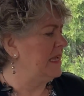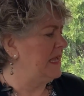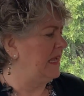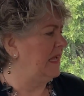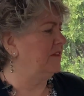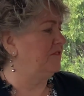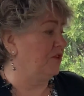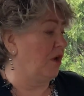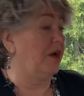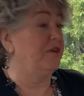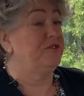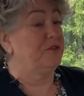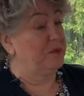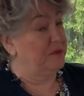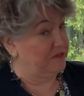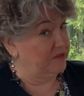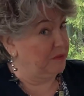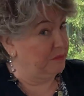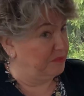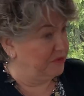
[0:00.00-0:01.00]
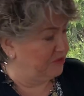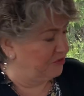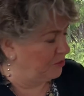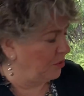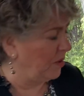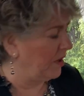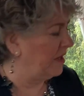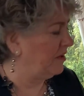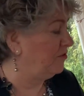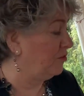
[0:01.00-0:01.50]
It's also a simple
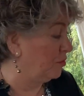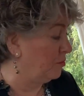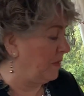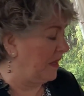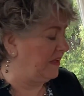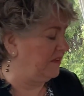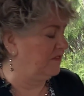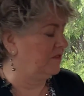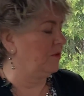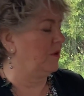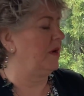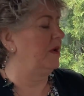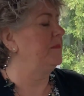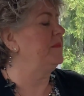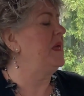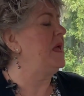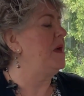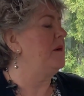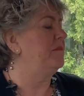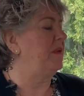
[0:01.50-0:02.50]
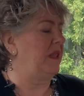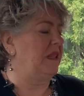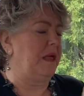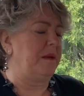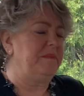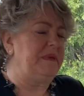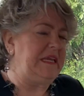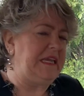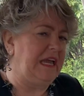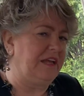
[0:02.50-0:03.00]
story. It's a great story. But
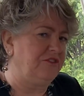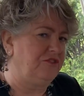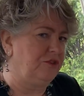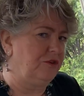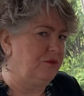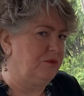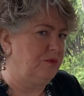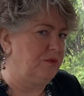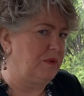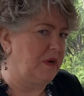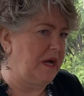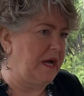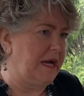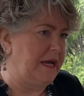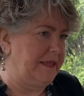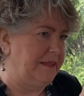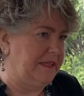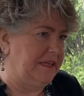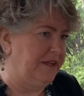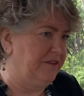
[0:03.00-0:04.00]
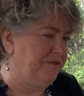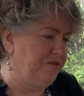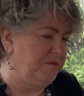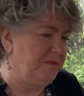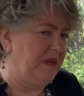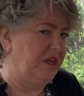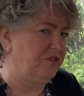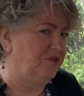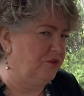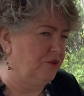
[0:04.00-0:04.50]
let me get you the
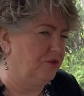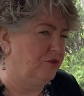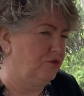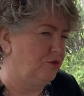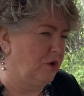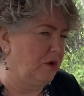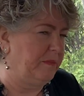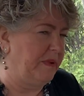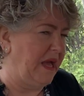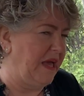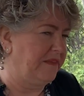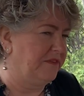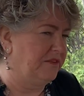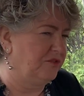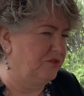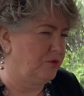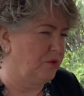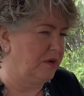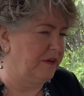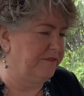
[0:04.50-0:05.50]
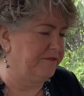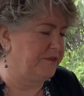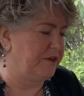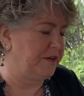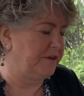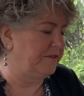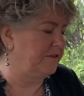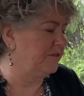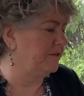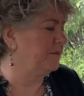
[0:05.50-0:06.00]
information, the story behind the story
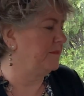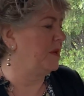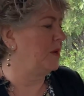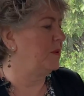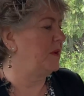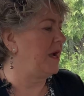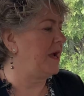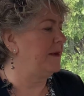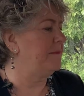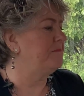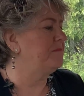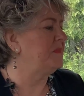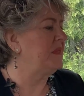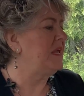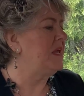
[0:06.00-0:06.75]
first, okay?